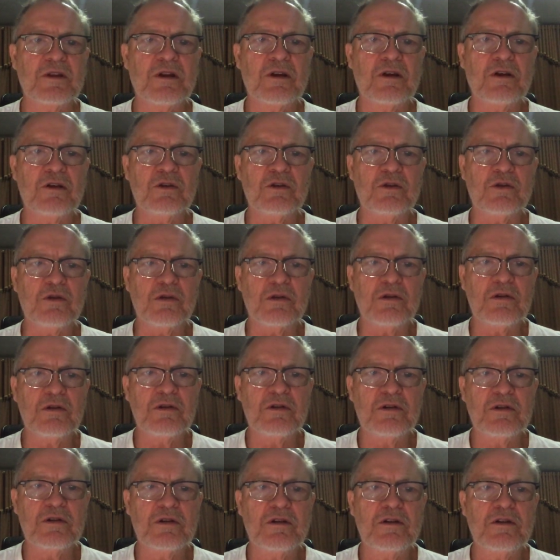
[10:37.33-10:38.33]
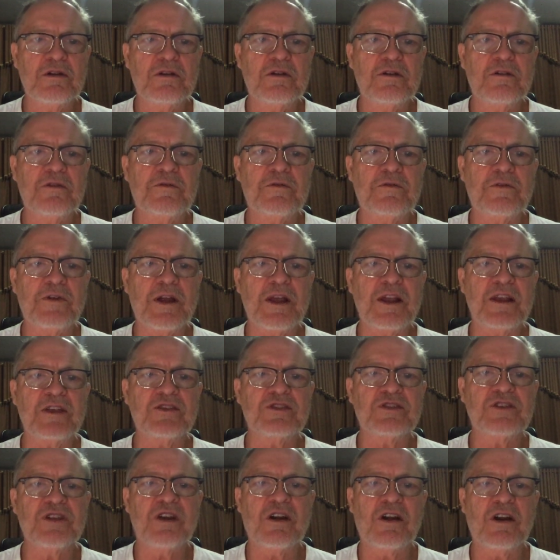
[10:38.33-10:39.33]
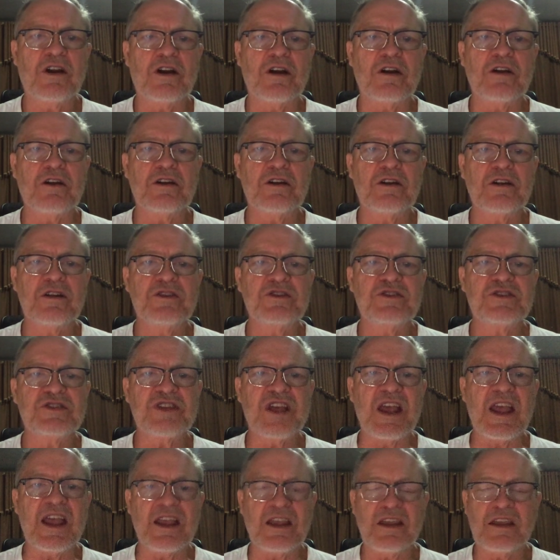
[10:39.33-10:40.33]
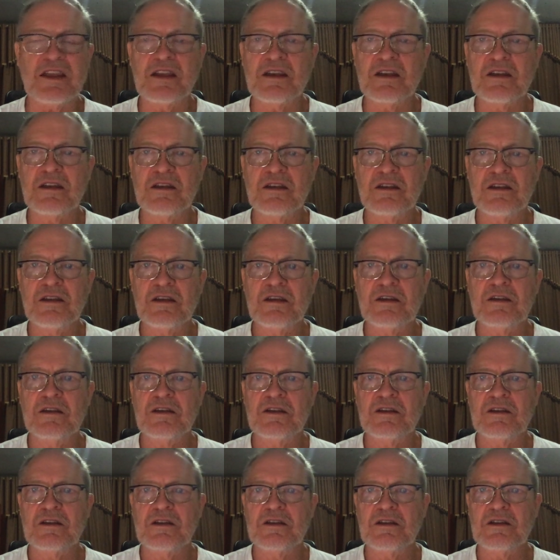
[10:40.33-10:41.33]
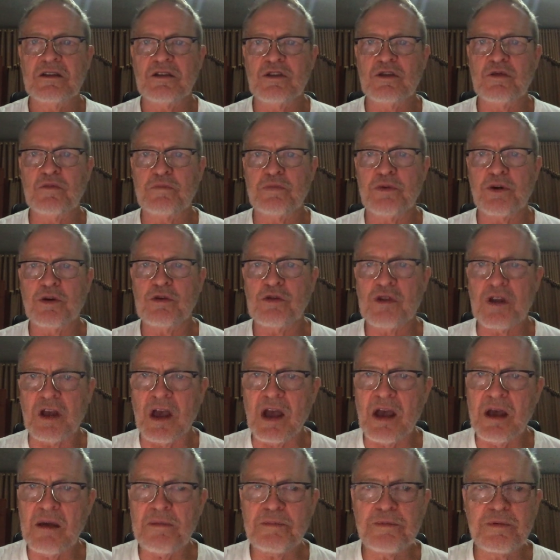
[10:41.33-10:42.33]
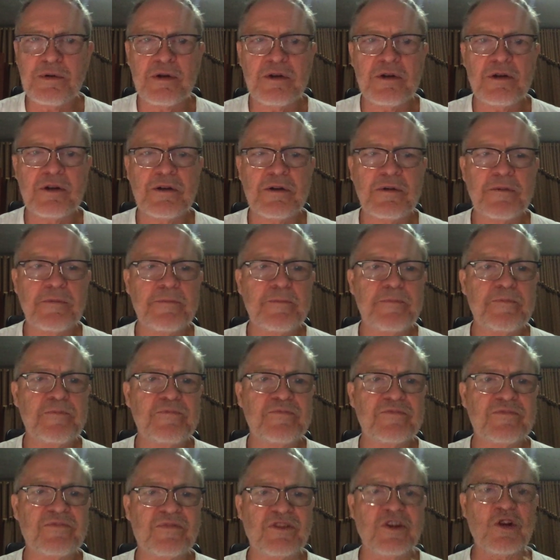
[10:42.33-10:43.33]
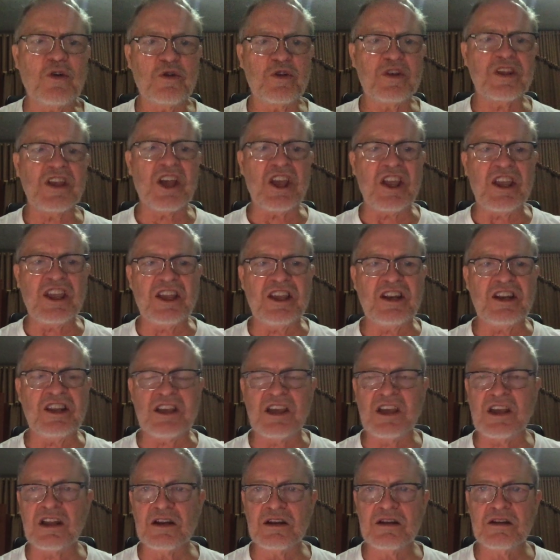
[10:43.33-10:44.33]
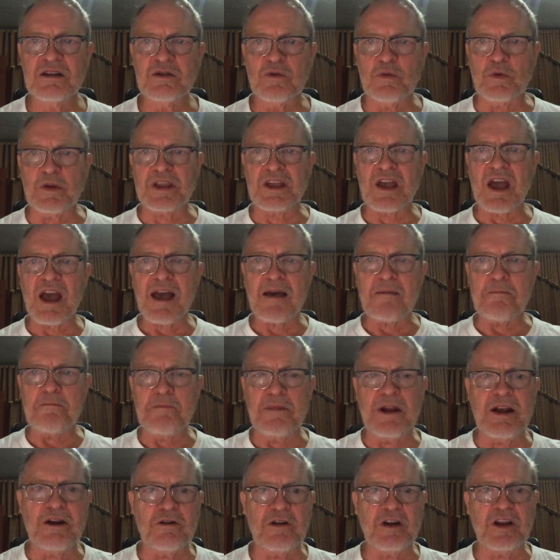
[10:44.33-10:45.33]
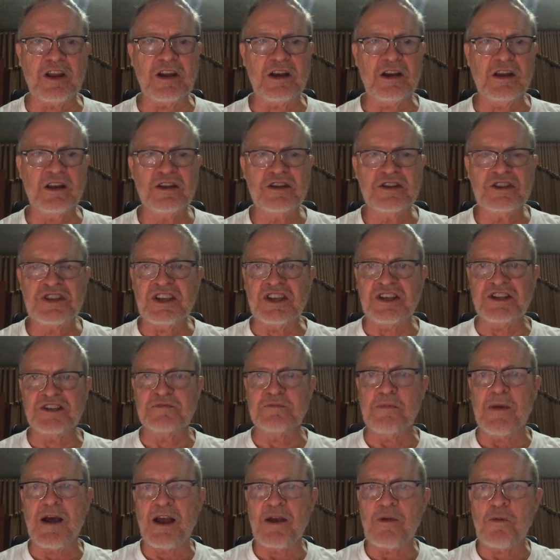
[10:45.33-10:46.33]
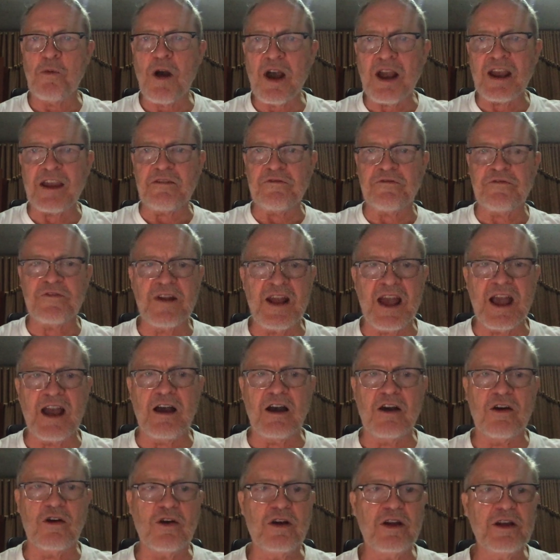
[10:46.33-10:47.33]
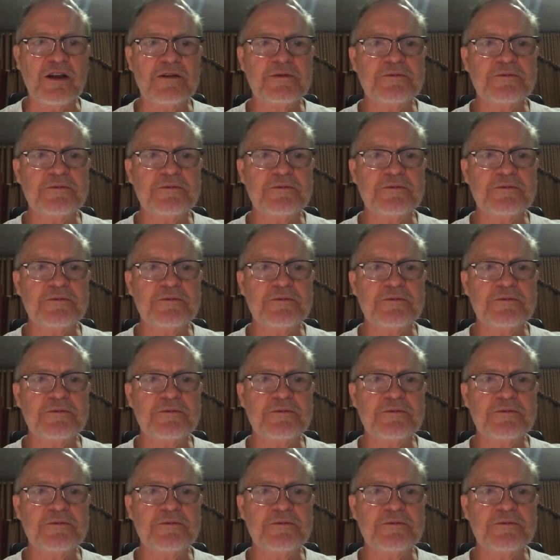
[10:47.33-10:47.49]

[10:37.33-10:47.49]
Oh, Frank's heart sank. You broke up? No, you idiot. We got married. She's my wife now.